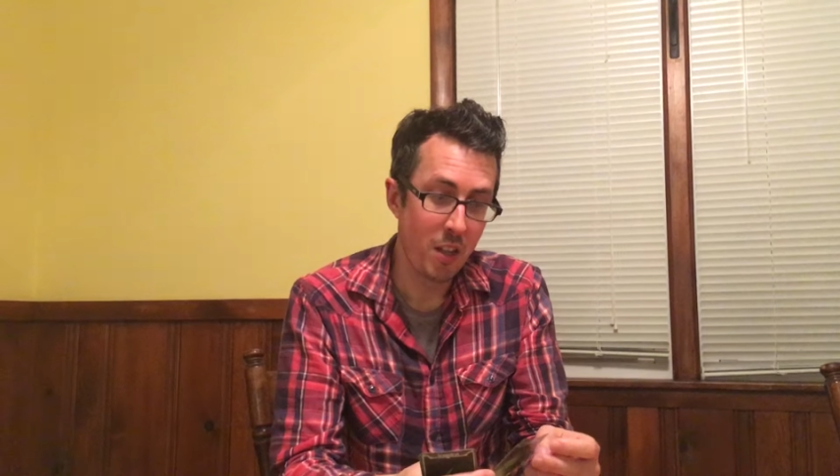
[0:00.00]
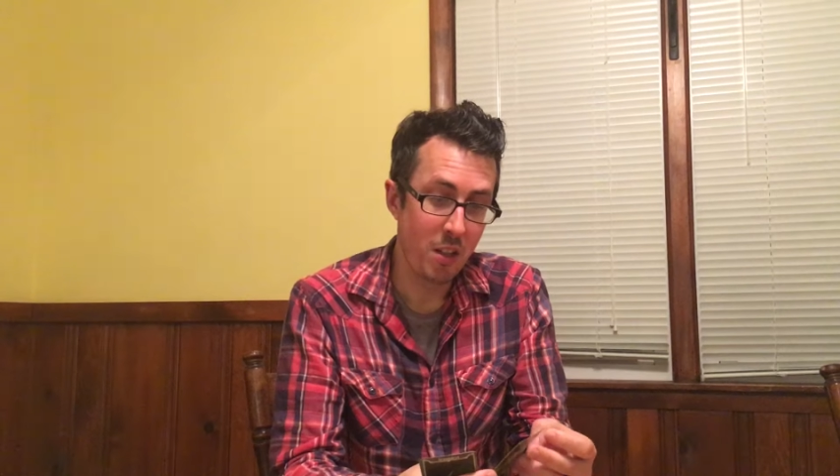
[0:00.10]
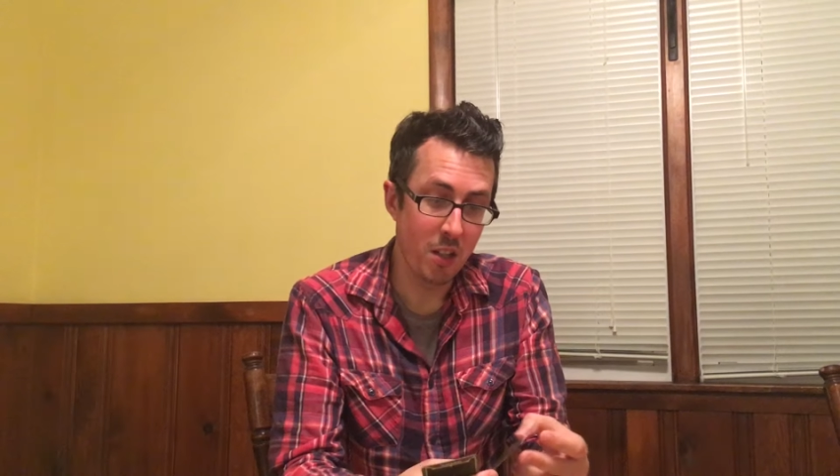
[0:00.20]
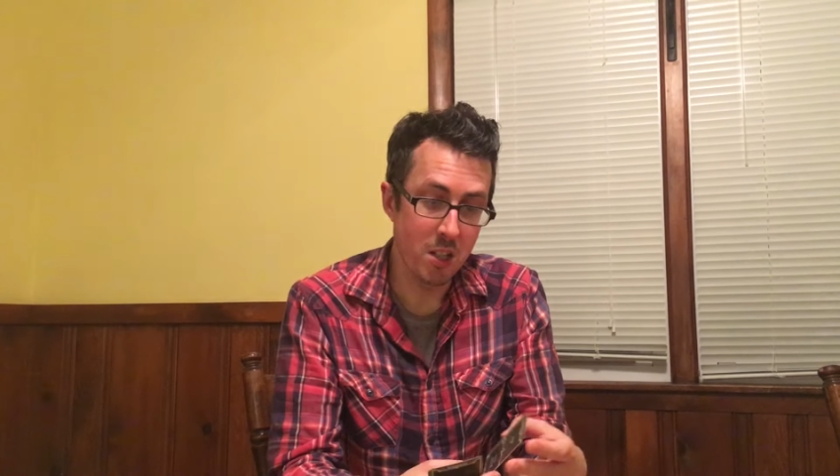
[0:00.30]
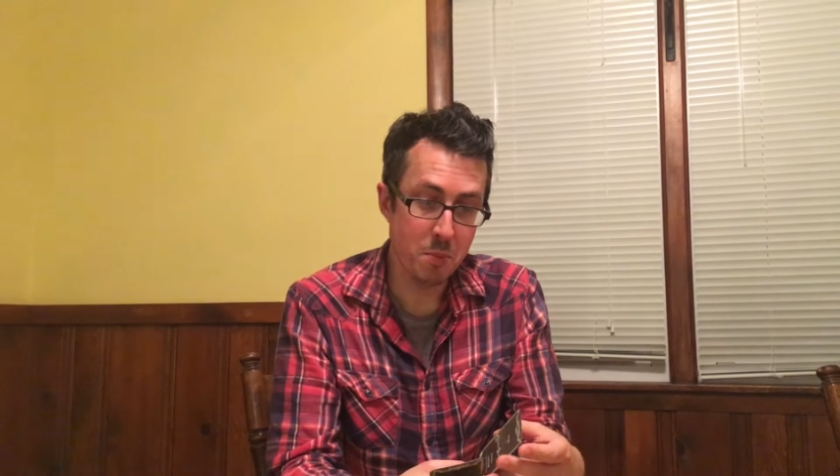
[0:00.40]

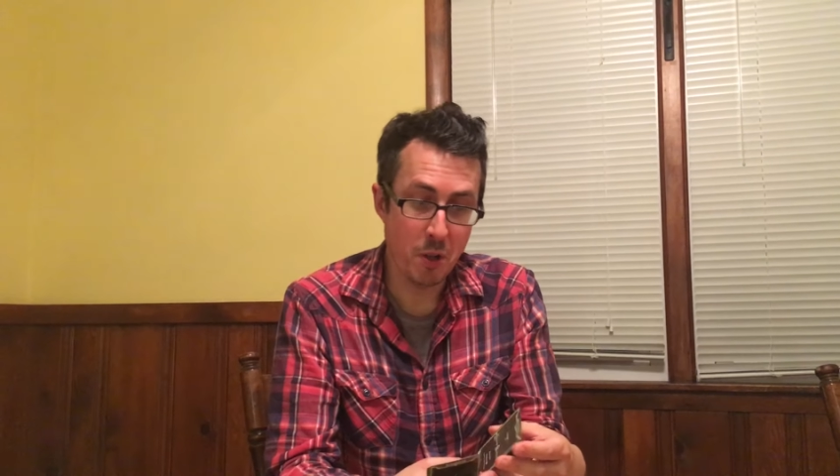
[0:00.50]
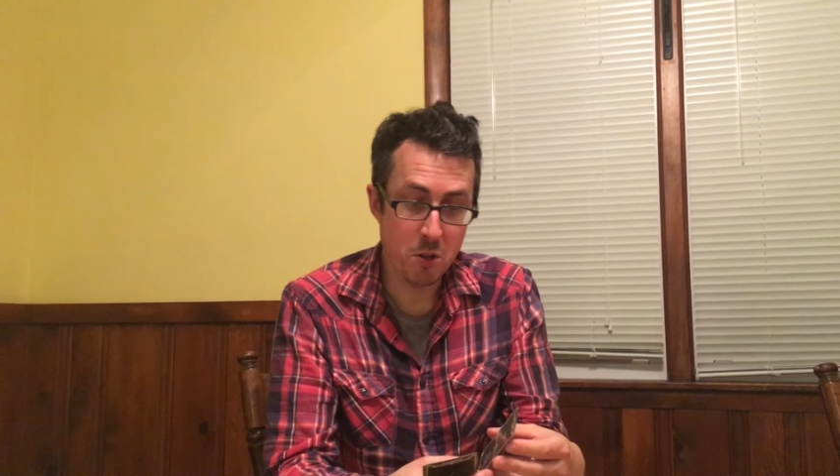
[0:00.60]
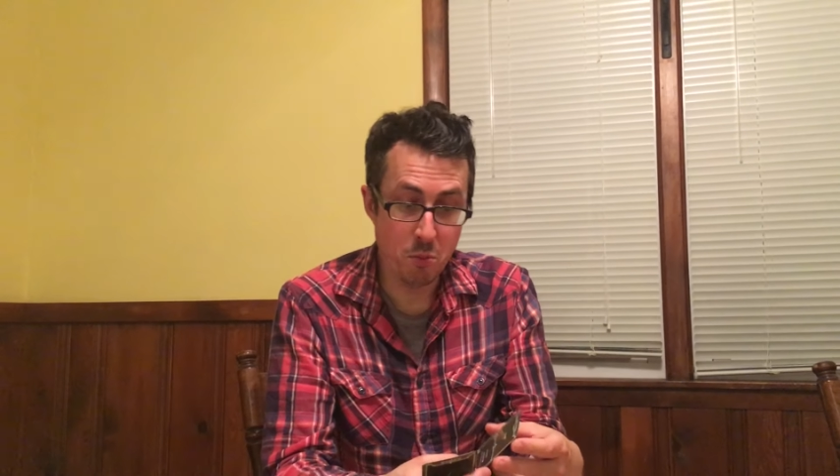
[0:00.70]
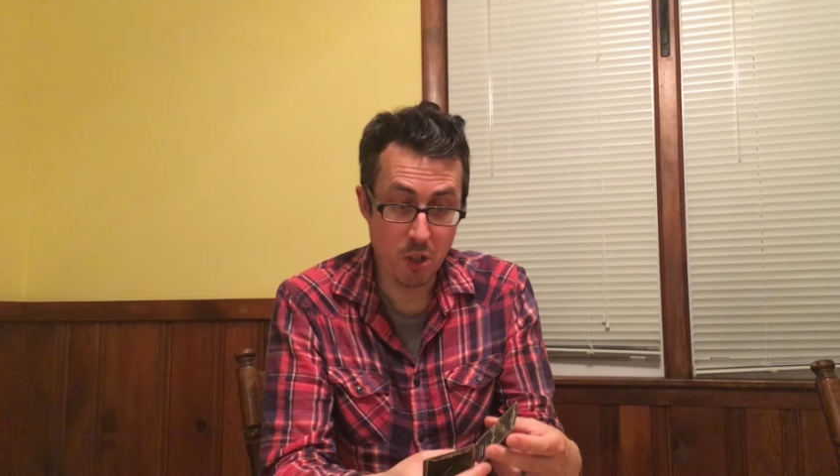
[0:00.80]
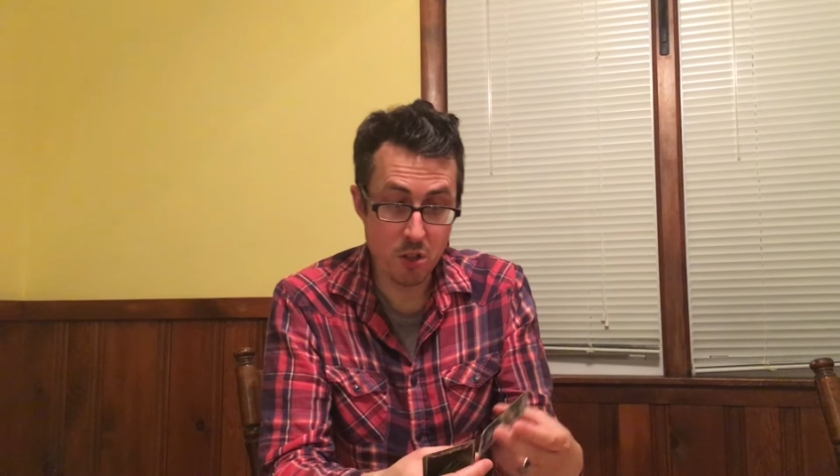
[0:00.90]
You got
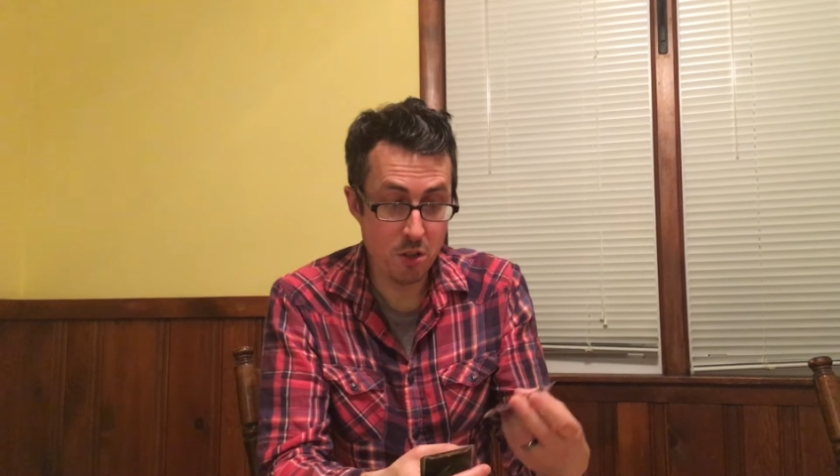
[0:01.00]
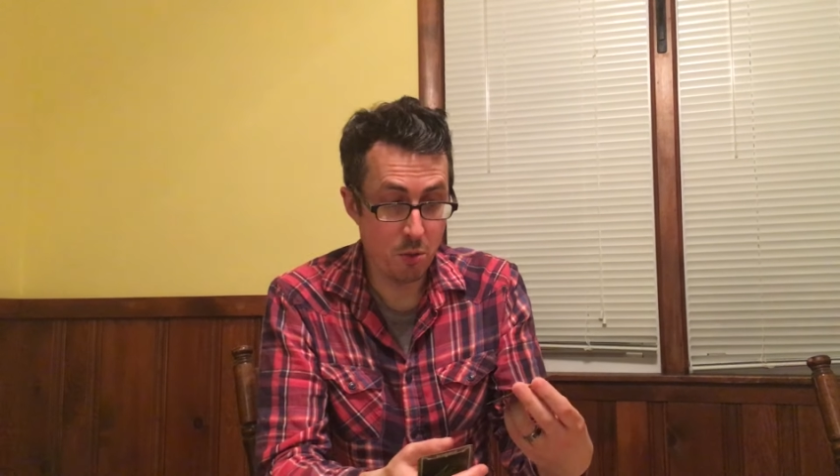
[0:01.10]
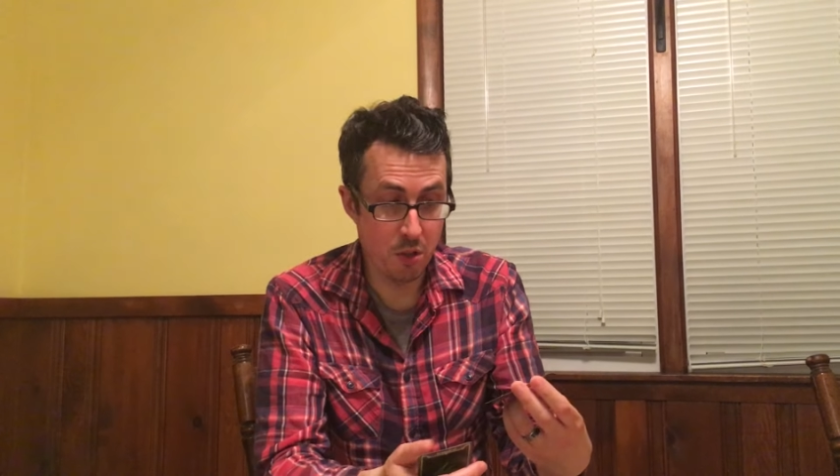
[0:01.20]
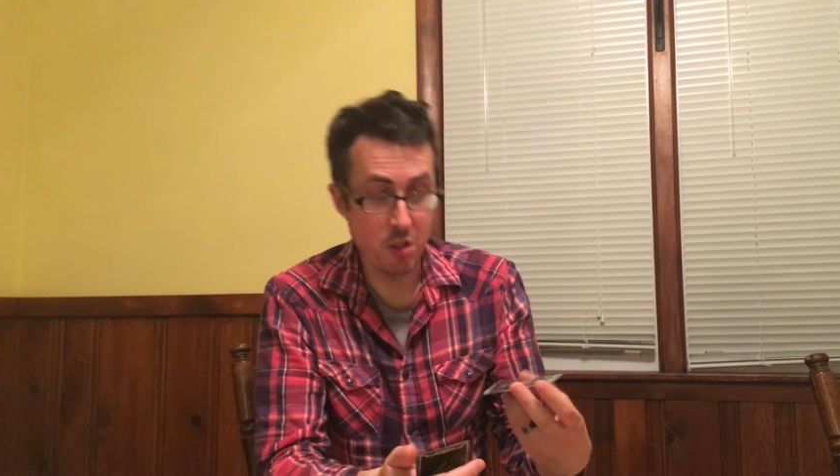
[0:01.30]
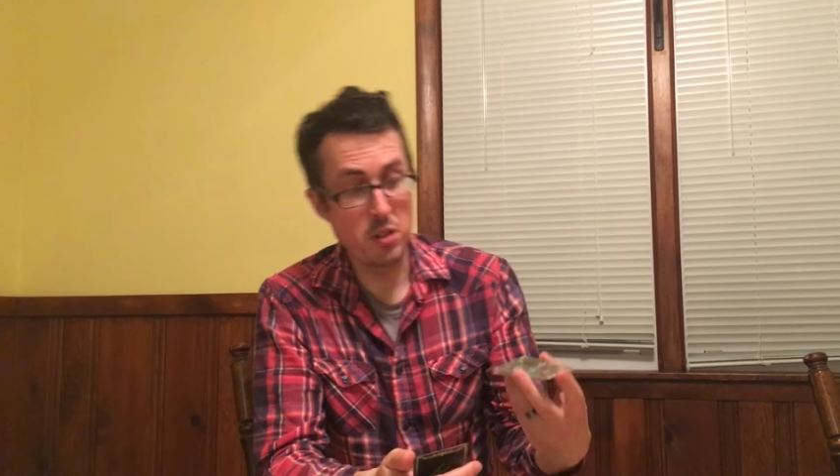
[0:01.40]
special
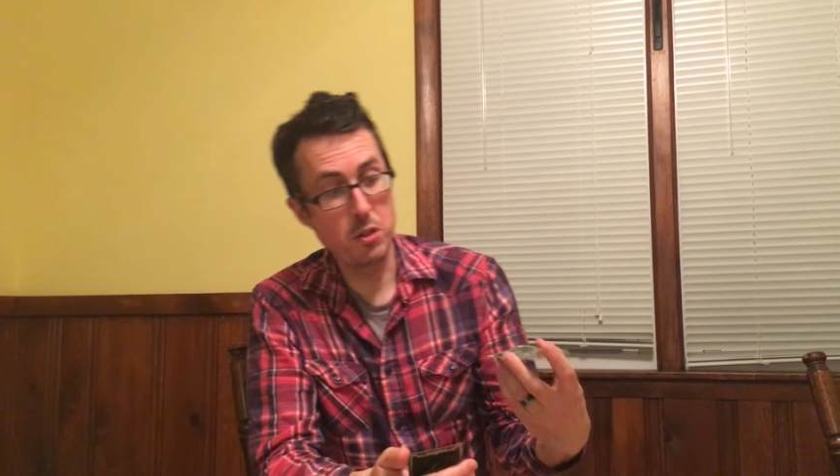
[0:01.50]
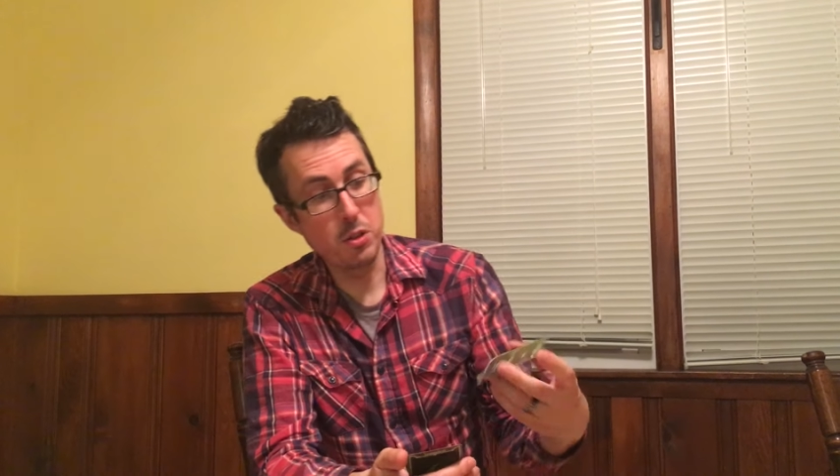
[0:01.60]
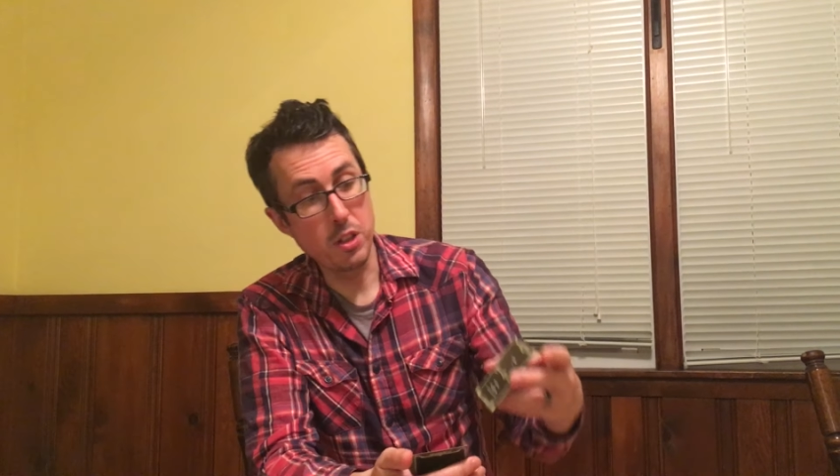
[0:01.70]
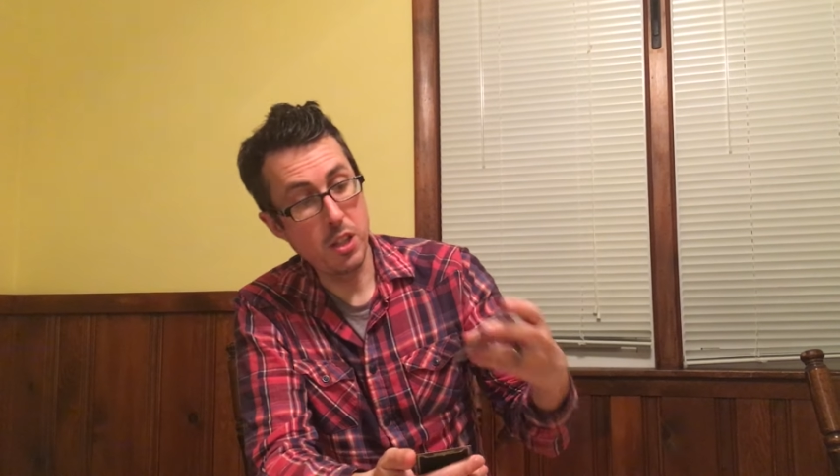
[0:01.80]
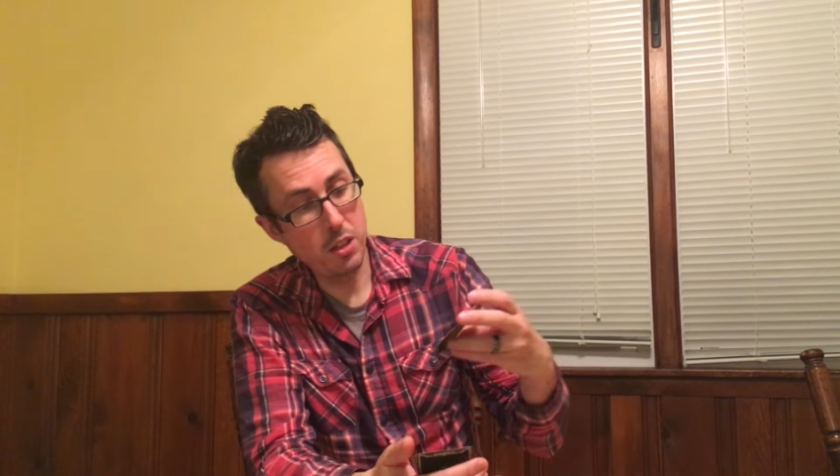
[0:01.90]
mixture, which is your only